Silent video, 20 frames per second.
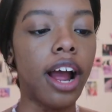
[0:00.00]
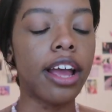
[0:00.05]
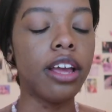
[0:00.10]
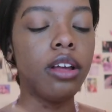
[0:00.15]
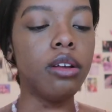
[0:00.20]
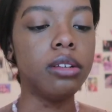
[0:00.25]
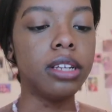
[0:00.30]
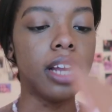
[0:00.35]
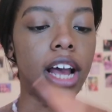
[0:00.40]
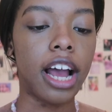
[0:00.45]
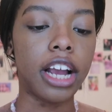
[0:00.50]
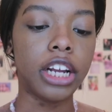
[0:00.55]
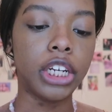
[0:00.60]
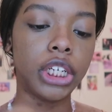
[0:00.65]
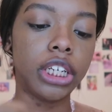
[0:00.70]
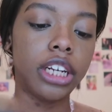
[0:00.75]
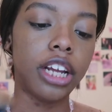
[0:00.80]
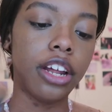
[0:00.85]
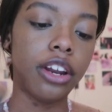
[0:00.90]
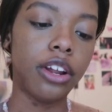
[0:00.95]
I use
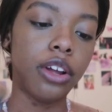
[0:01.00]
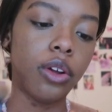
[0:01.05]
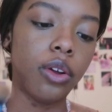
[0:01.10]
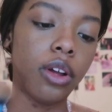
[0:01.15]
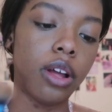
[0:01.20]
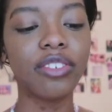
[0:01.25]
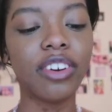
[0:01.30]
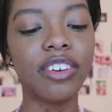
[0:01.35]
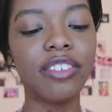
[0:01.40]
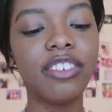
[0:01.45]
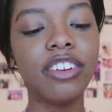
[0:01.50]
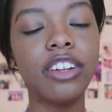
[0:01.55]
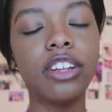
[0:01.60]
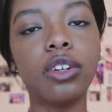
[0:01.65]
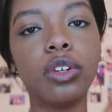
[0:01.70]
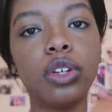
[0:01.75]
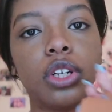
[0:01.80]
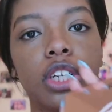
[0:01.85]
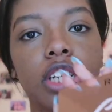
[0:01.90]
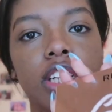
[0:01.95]
eyeshadow,
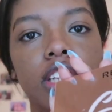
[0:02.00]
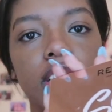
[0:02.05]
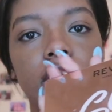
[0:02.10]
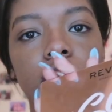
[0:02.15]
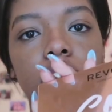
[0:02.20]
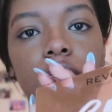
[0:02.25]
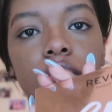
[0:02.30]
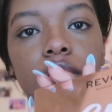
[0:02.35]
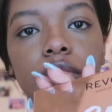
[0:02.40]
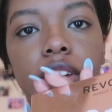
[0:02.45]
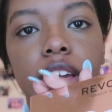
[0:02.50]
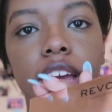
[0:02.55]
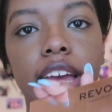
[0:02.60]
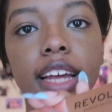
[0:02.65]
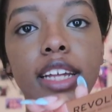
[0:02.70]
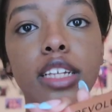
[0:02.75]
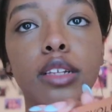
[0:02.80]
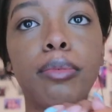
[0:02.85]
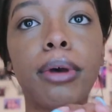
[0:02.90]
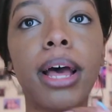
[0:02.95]
Revolution Sophie
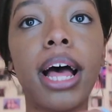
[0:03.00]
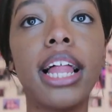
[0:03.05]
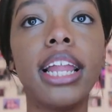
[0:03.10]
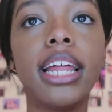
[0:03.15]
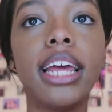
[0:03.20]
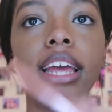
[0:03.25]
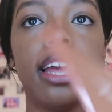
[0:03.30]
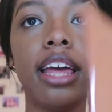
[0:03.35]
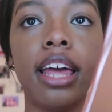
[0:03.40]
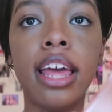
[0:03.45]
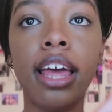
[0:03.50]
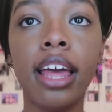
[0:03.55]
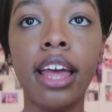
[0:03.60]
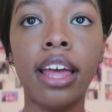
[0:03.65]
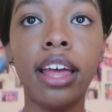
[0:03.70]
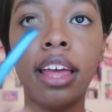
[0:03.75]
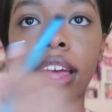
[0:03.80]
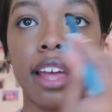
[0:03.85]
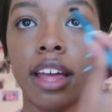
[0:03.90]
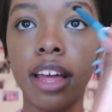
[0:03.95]
X palette.
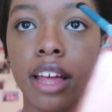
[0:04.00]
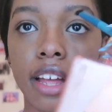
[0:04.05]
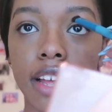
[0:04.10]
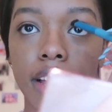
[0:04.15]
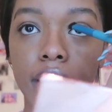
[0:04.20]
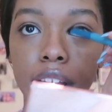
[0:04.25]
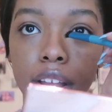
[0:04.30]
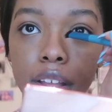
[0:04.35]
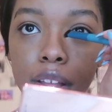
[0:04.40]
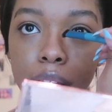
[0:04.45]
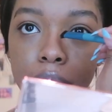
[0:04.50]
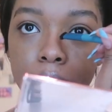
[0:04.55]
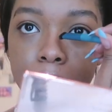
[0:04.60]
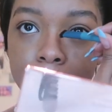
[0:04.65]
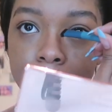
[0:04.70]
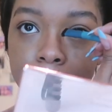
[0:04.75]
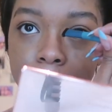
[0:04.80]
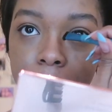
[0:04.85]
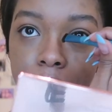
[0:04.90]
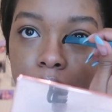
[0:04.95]

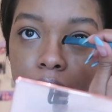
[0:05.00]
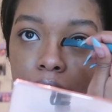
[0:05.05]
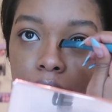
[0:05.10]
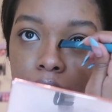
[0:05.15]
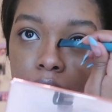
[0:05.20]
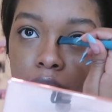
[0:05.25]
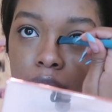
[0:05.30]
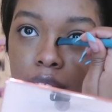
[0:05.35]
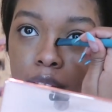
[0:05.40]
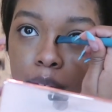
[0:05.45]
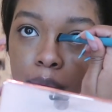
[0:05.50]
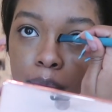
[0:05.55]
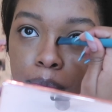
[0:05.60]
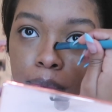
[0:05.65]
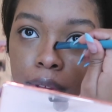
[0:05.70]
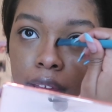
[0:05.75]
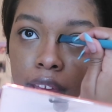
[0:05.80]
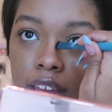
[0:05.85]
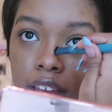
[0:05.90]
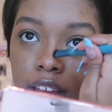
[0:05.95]

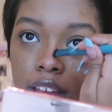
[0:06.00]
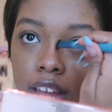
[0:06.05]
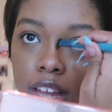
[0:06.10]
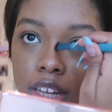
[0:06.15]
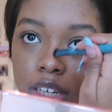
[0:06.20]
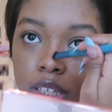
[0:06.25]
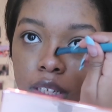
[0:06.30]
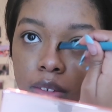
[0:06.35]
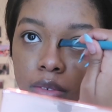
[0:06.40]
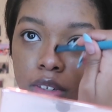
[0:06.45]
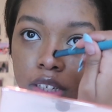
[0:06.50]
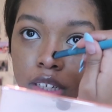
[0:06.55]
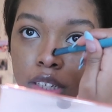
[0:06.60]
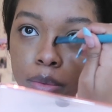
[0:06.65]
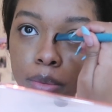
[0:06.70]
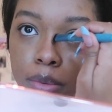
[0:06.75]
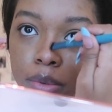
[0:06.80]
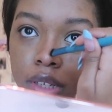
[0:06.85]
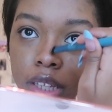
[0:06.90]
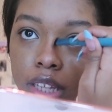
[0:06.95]
But yeah, I just wanted
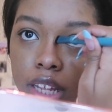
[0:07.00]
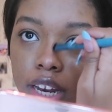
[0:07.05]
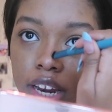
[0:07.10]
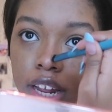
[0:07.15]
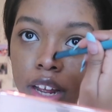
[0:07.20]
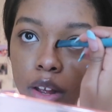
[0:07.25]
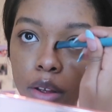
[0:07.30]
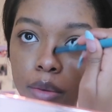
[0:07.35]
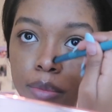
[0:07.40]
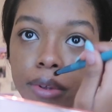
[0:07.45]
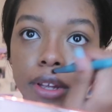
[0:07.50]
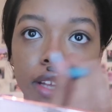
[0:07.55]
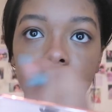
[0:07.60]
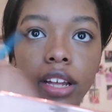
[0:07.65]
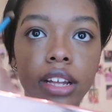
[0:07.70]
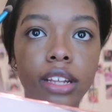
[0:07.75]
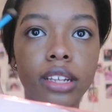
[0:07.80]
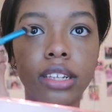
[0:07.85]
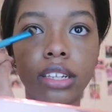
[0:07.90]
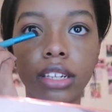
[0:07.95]
to point that out
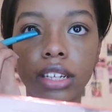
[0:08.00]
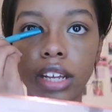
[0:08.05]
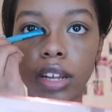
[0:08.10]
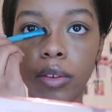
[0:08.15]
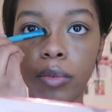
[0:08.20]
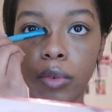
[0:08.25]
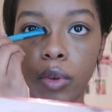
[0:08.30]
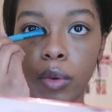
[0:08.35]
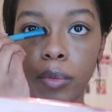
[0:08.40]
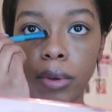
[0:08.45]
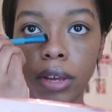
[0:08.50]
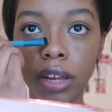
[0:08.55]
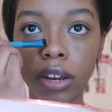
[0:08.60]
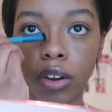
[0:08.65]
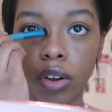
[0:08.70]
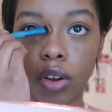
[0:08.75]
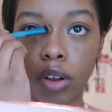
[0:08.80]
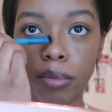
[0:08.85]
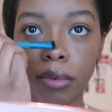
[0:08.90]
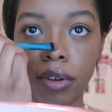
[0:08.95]
because it will be in
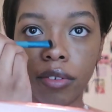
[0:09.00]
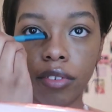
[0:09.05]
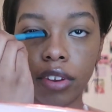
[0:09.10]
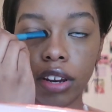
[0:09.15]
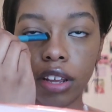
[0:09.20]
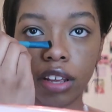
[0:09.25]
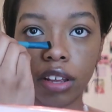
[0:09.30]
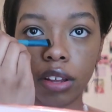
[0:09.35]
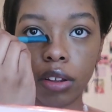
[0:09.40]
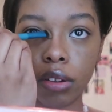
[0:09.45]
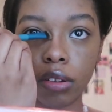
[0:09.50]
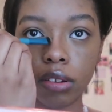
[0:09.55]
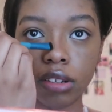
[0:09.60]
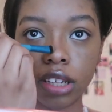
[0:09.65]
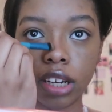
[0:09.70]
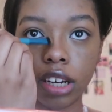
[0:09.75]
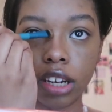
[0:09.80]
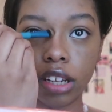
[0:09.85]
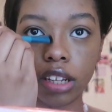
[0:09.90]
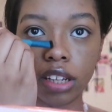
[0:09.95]
all my videos
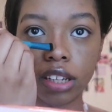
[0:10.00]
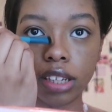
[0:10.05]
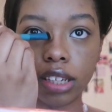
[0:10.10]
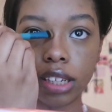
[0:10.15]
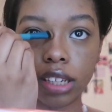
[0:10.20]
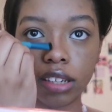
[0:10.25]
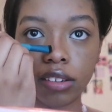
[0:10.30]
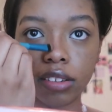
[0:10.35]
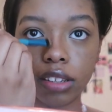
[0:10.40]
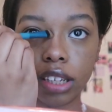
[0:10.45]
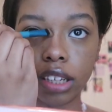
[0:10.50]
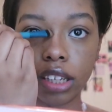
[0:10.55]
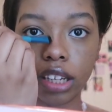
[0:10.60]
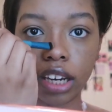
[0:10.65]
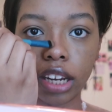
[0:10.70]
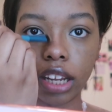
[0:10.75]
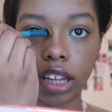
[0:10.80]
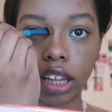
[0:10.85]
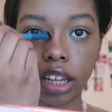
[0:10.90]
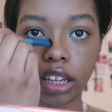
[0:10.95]
and it is something
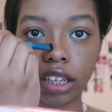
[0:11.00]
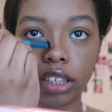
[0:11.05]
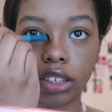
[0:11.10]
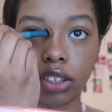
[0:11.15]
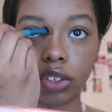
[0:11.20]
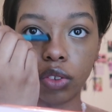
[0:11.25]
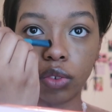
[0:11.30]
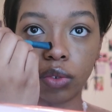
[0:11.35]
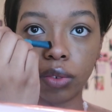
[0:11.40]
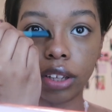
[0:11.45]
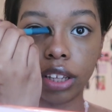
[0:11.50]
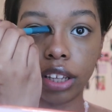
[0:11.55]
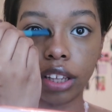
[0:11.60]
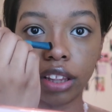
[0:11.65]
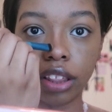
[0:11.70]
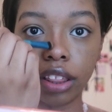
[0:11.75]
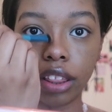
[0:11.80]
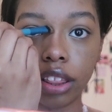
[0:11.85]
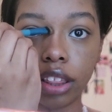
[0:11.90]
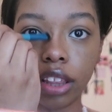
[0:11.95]
that I like deal
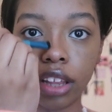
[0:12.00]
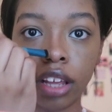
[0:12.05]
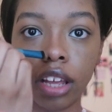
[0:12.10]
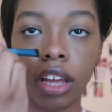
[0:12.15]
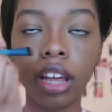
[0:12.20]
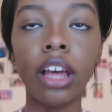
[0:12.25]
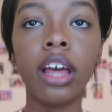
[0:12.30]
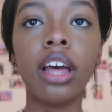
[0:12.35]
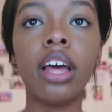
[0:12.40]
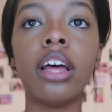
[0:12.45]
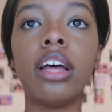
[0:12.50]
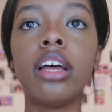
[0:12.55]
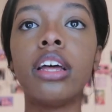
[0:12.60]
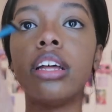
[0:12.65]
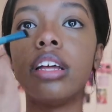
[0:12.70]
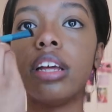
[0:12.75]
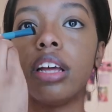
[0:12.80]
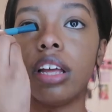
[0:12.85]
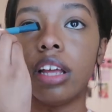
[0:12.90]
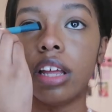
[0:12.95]
with.
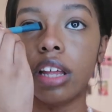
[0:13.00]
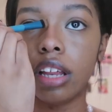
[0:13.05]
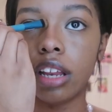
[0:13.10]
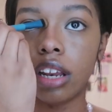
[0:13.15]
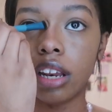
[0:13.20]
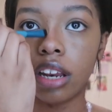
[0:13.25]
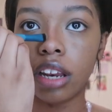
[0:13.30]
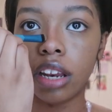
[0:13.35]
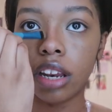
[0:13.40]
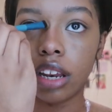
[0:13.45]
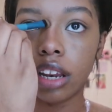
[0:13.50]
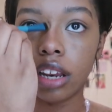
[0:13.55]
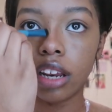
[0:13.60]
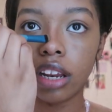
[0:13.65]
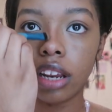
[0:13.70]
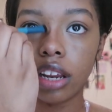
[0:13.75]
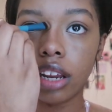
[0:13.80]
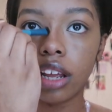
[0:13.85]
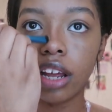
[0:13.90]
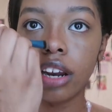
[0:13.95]
And
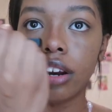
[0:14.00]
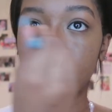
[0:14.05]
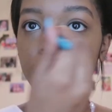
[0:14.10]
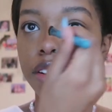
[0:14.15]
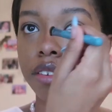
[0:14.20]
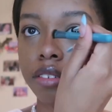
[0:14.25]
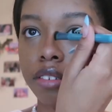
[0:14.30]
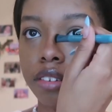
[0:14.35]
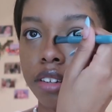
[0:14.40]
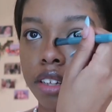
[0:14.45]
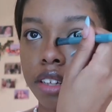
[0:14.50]
I don't know.